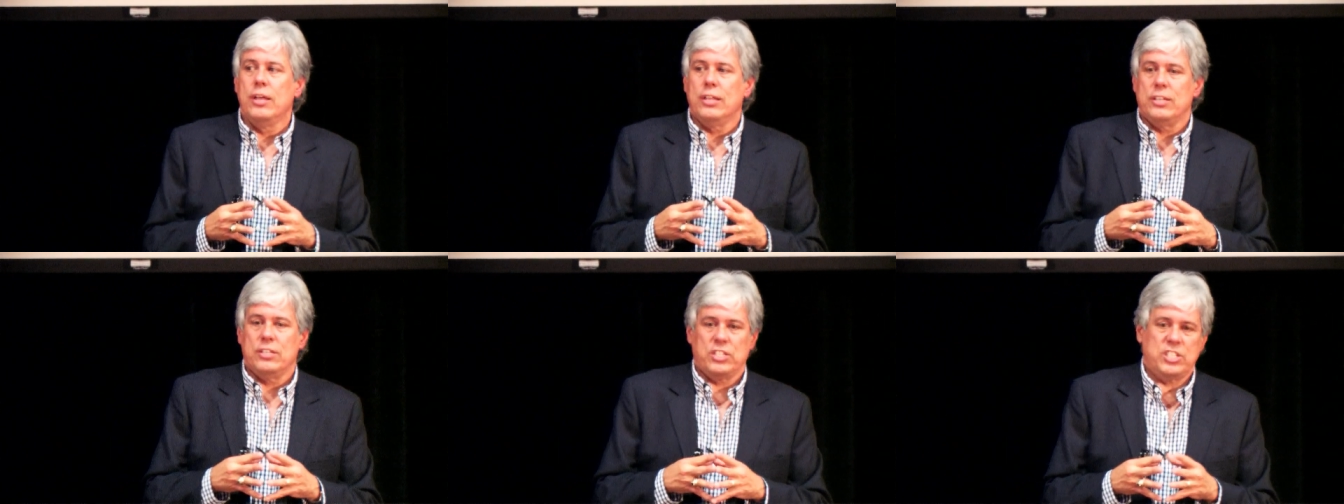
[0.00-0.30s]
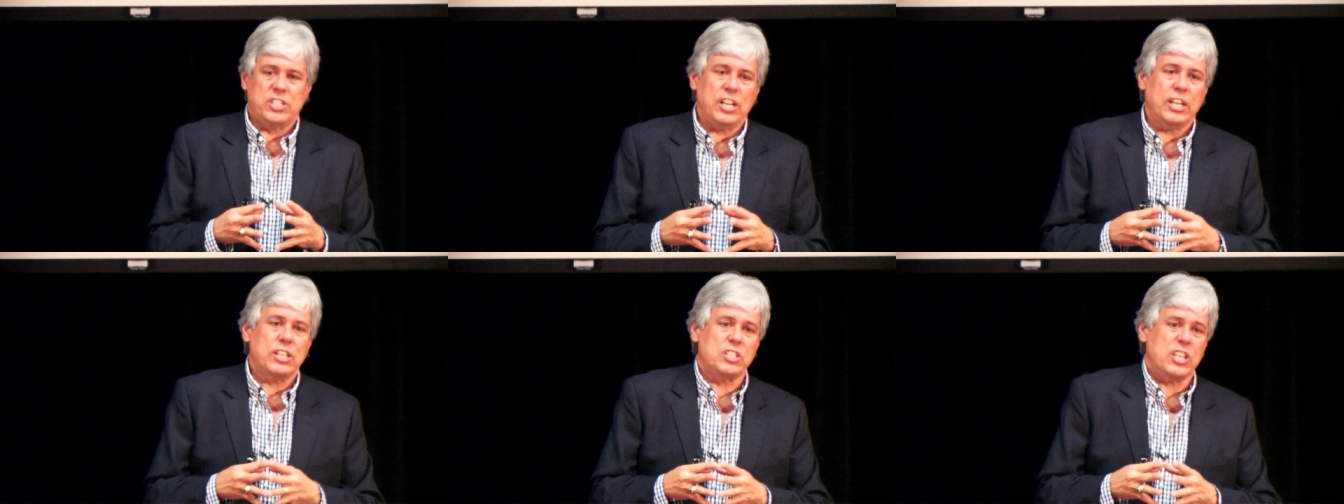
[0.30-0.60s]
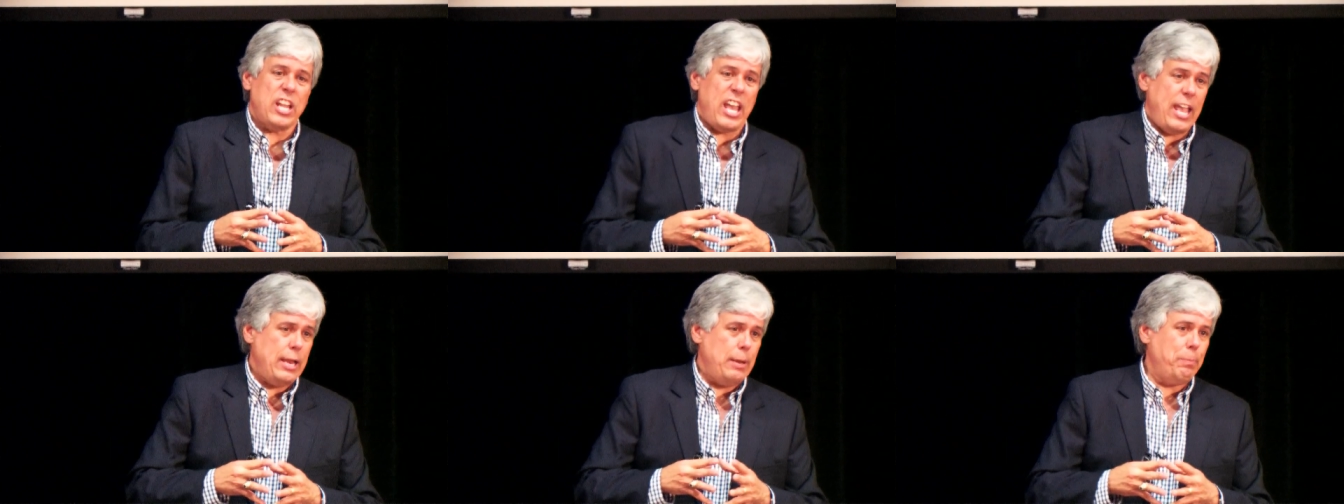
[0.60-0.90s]
6
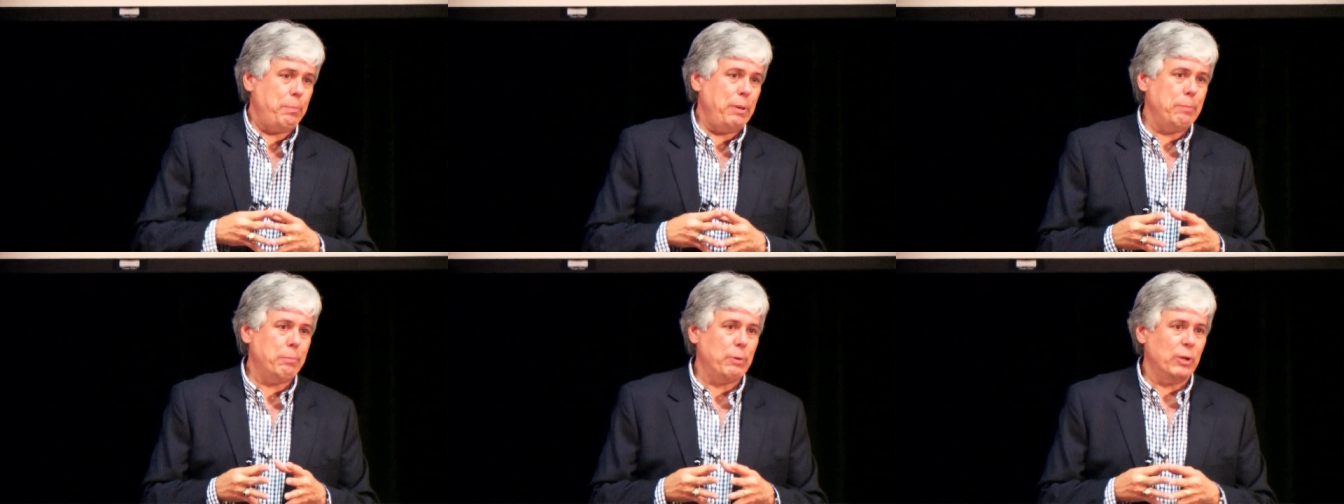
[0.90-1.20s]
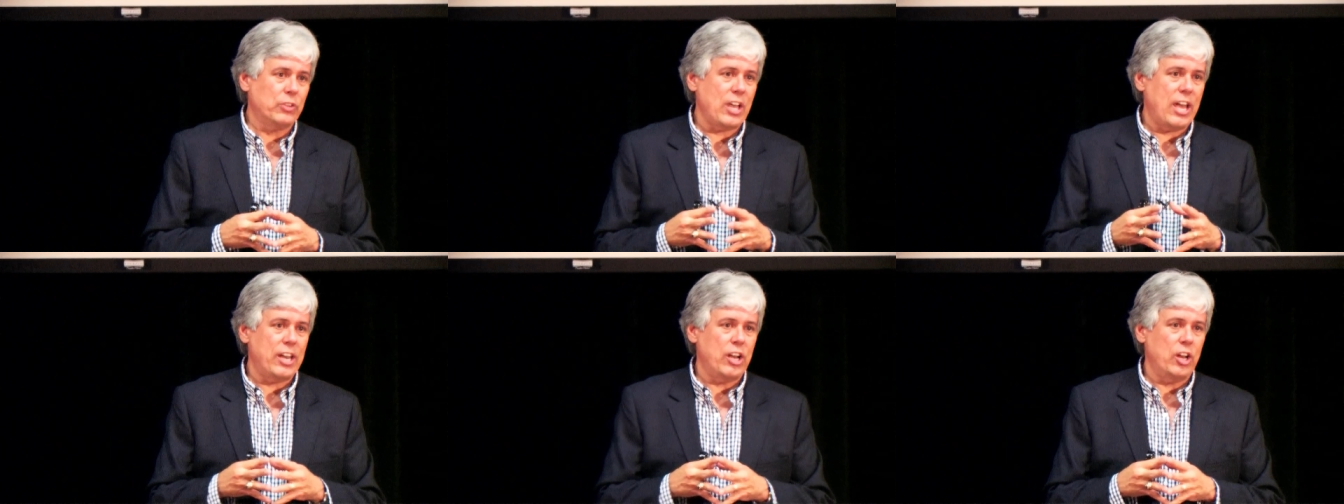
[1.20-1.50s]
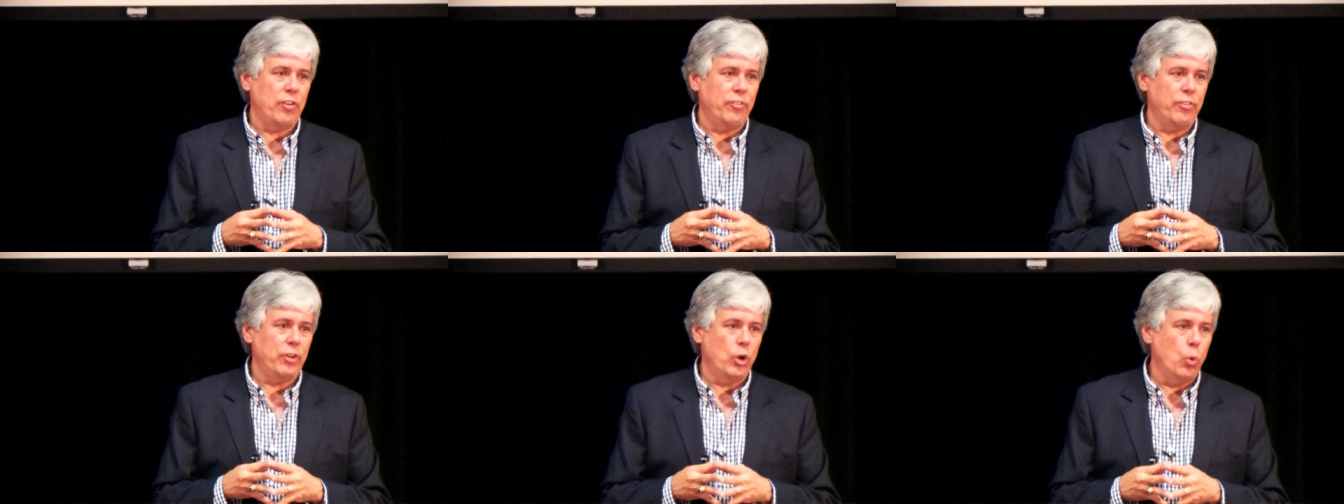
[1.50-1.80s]
to 8 people at that
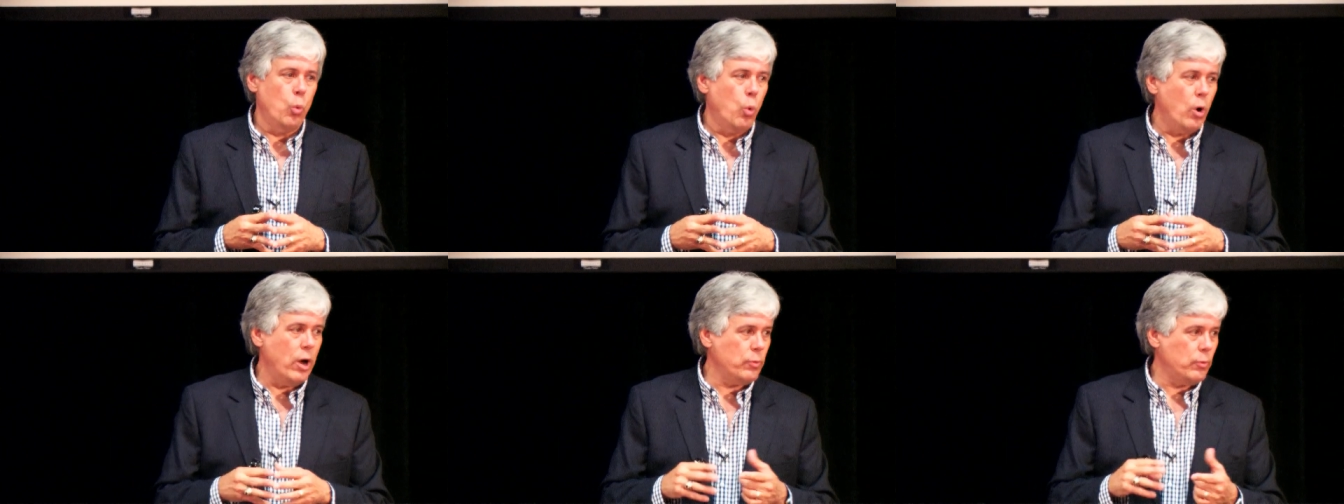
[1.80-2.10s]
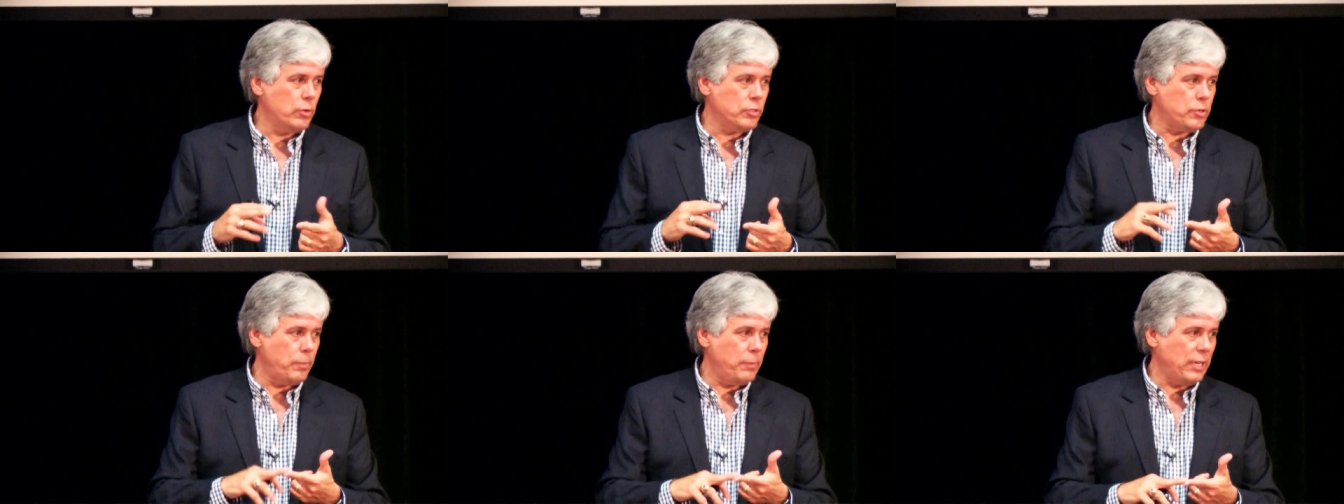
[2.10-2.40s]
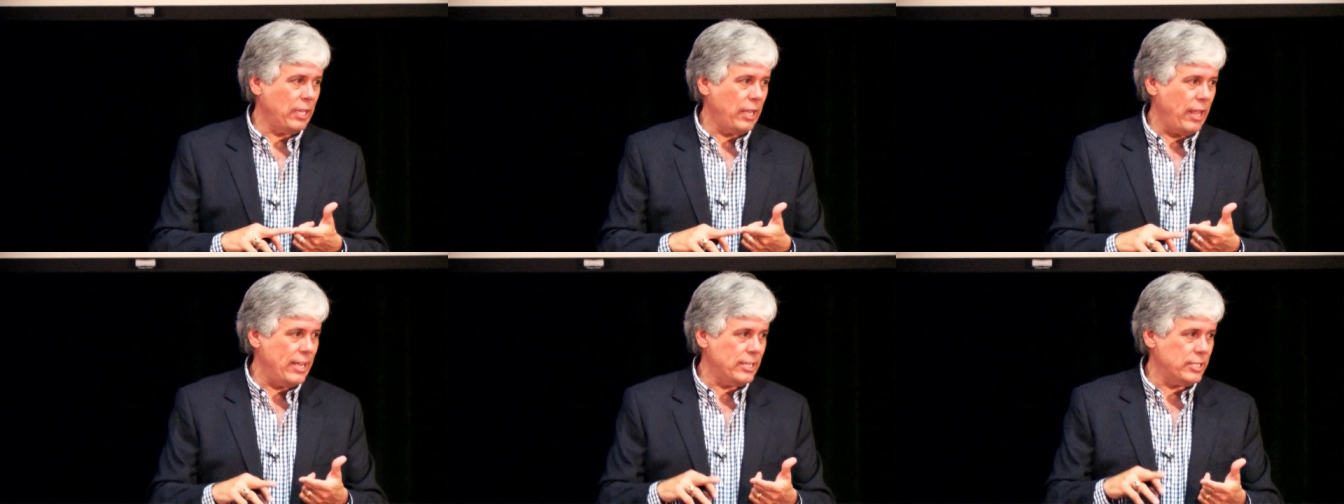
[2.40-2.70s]
interview. One was from
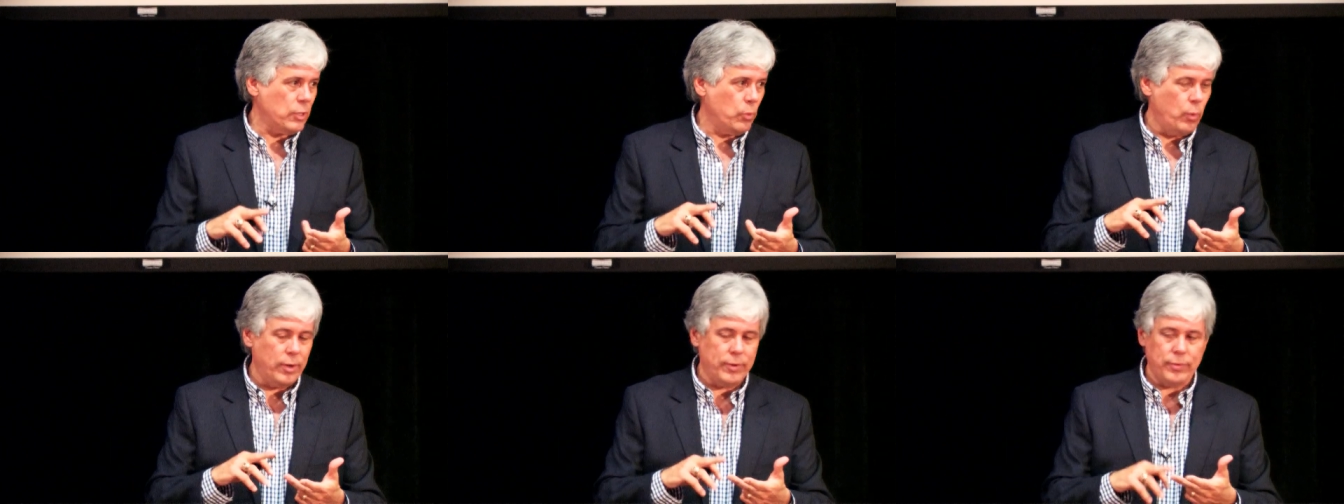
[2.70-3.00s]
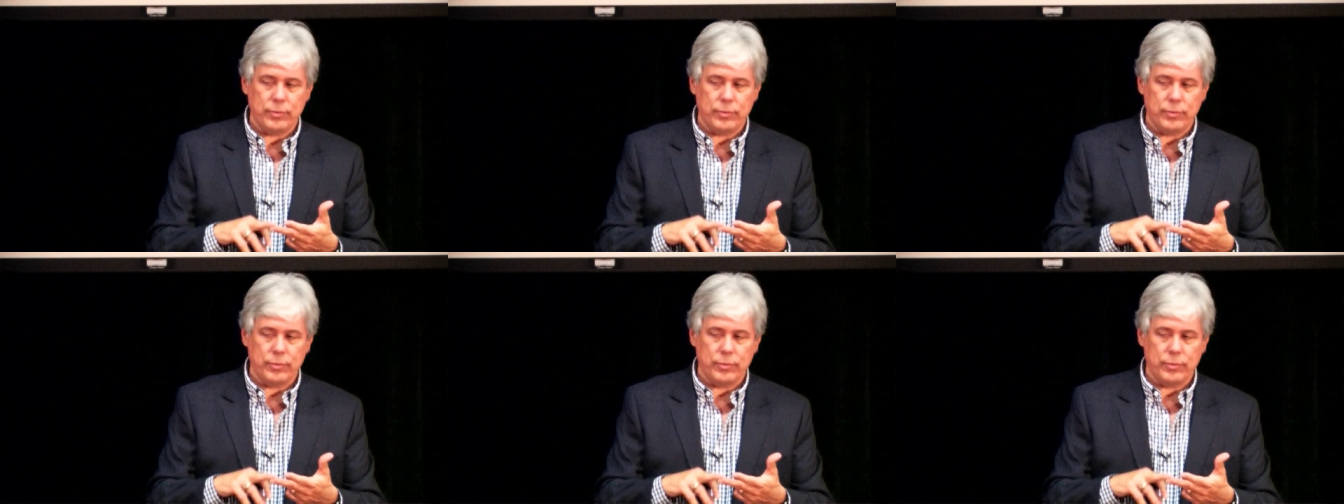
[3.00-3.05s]
Atlanta, one